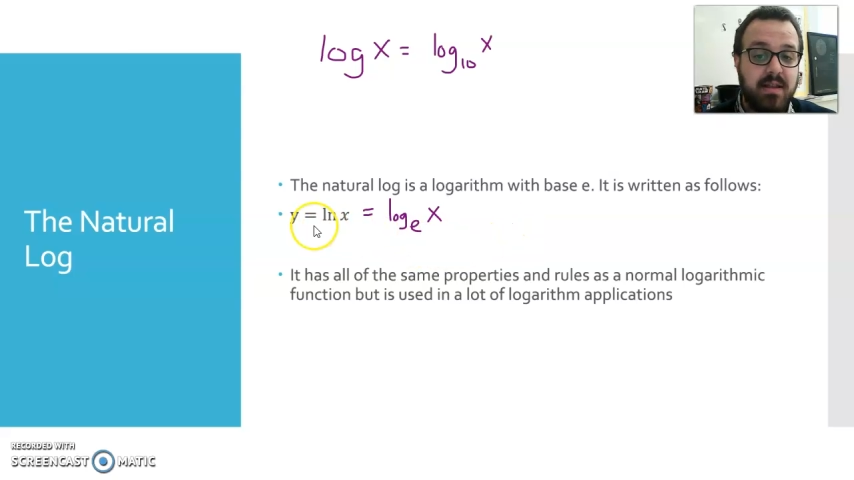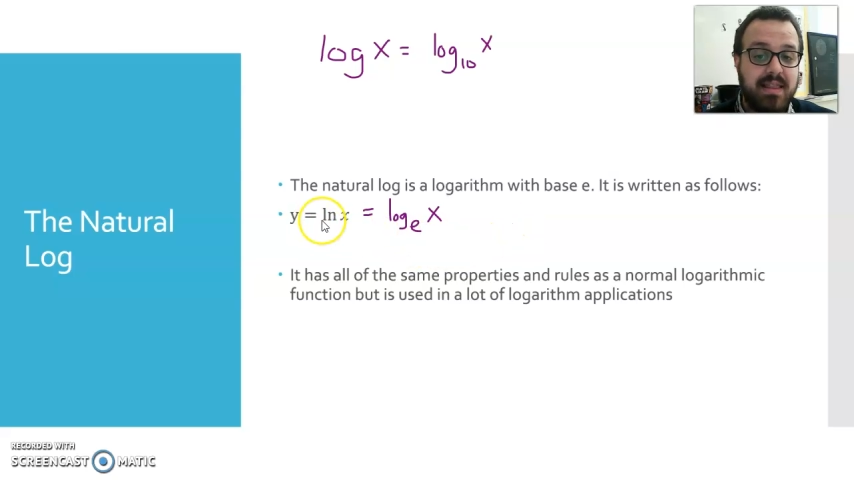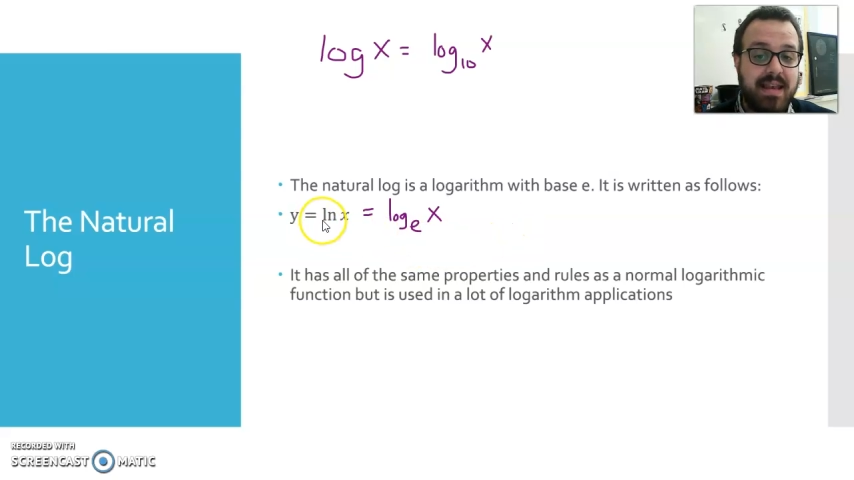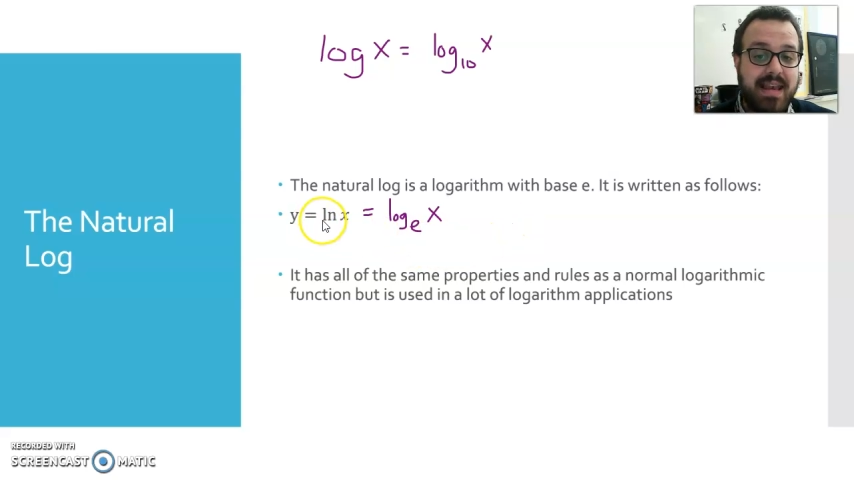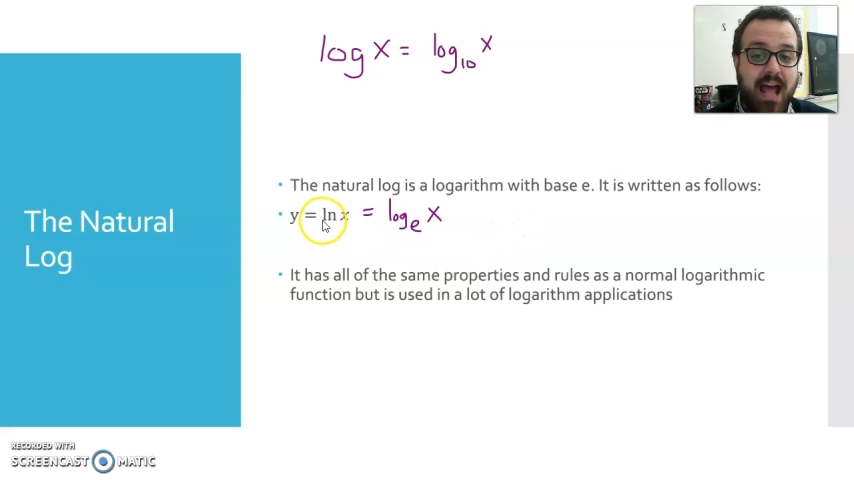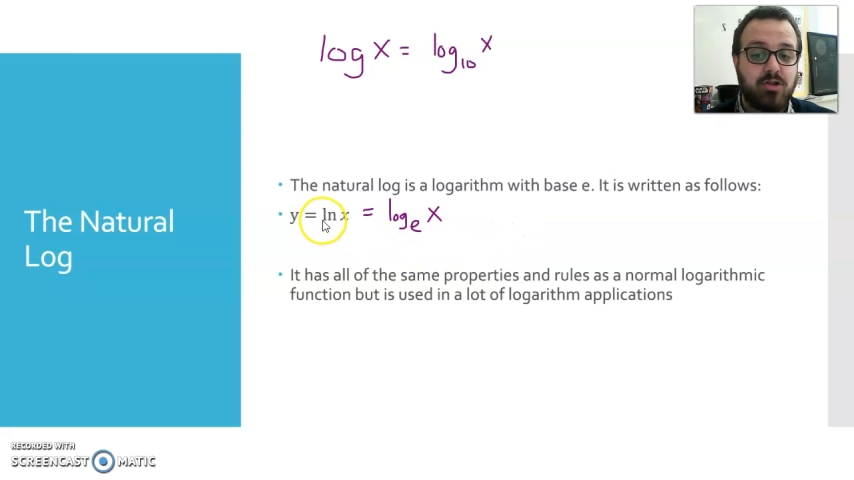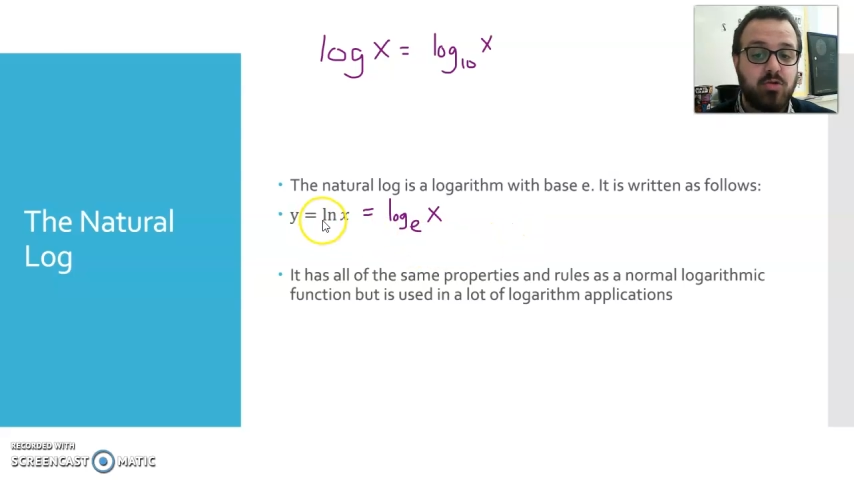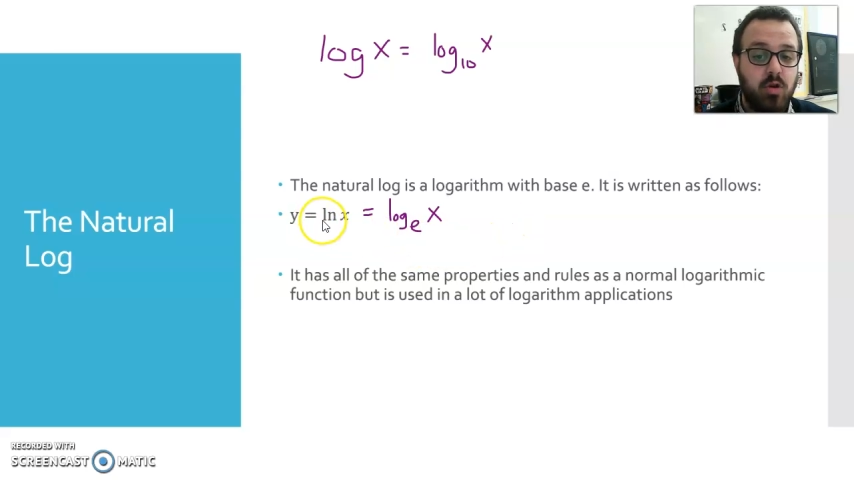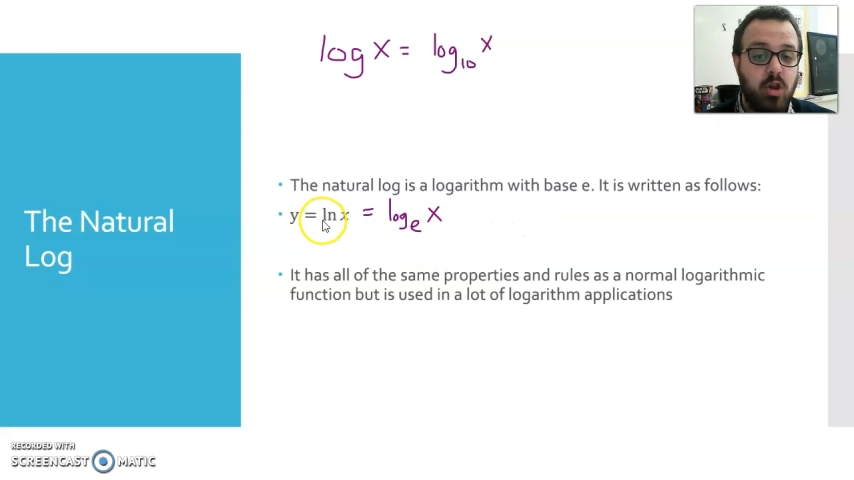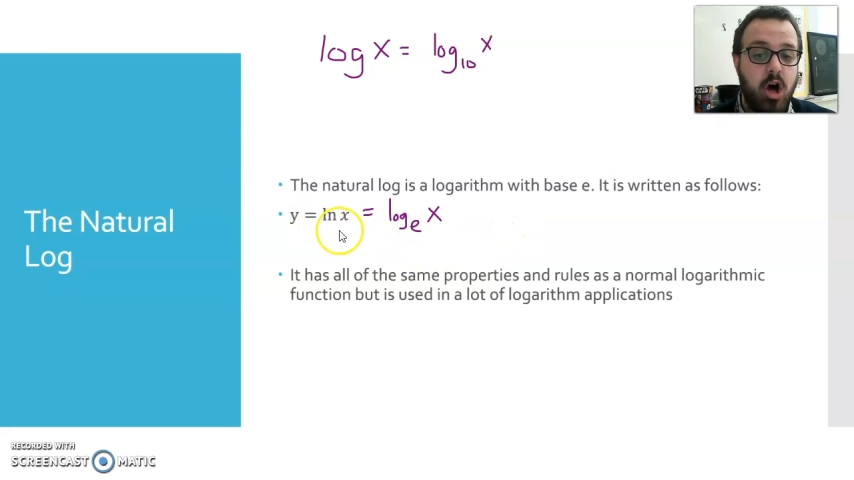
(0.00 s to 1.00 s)
to be the
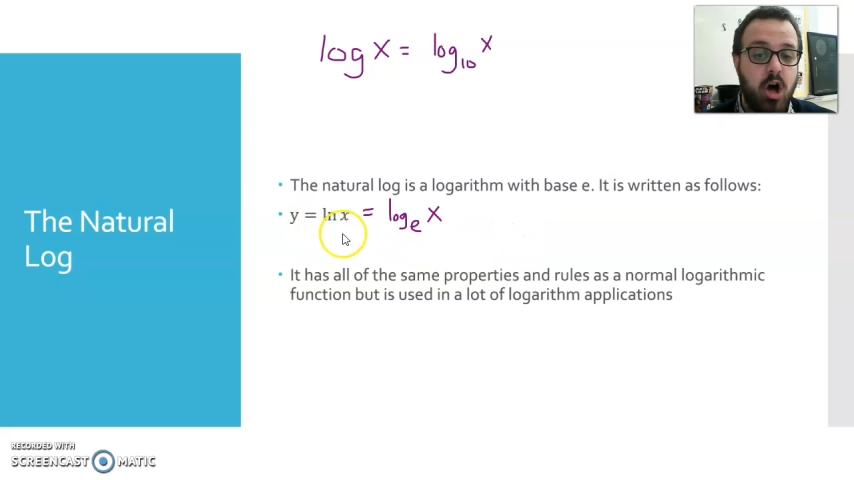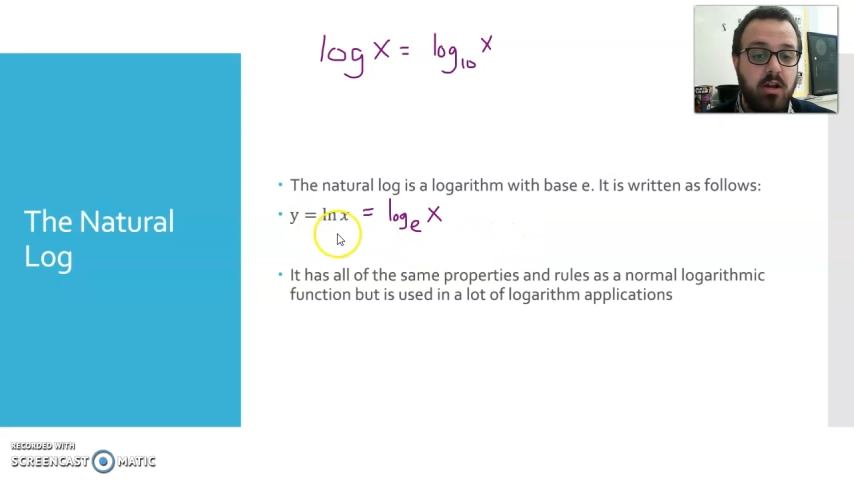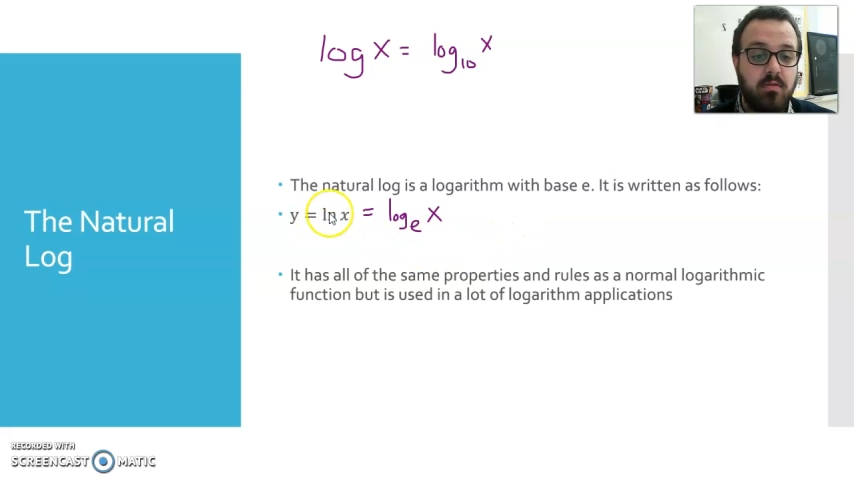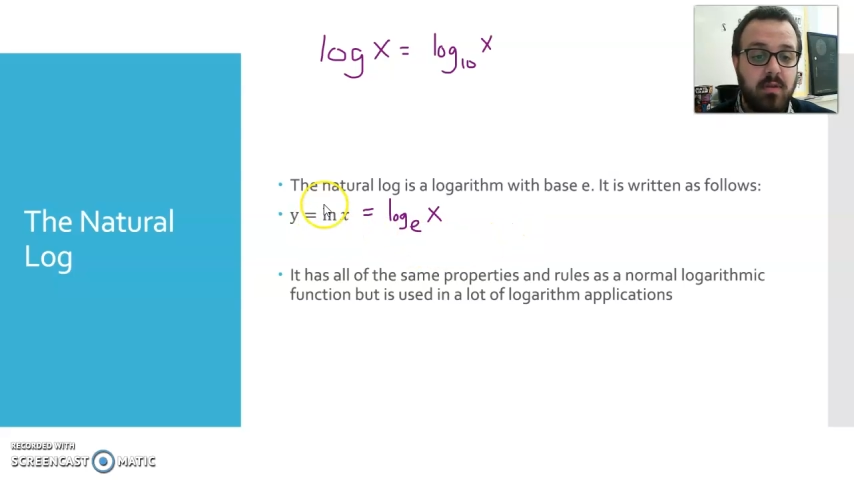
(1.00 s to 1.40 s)
natural log,